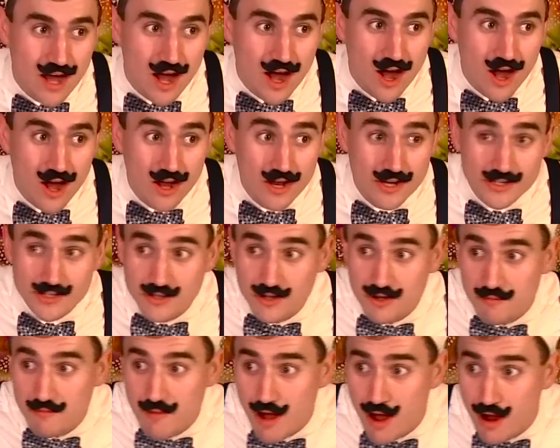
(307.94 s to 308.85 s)
On
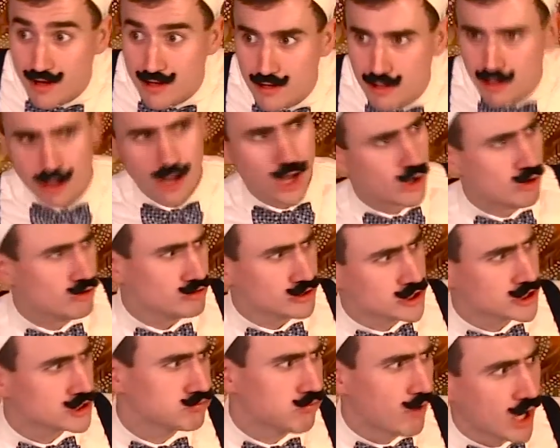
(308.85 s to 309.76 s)
your mark. Hey,
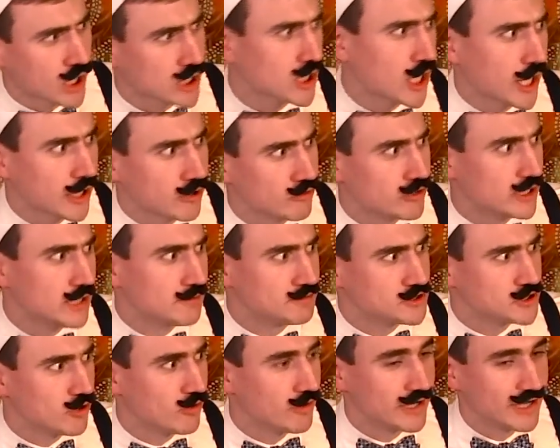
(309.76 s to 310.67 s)
who's this rock guy who
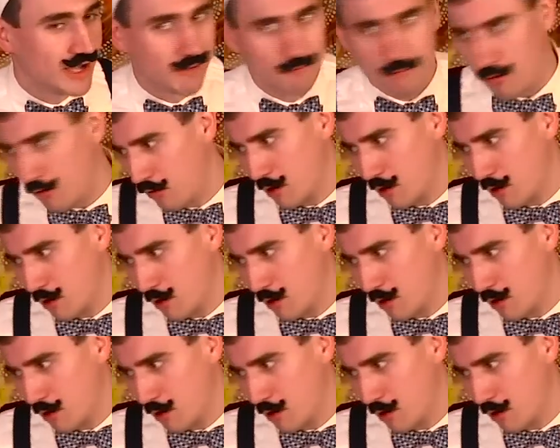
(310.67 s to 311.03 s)
keeps showing up?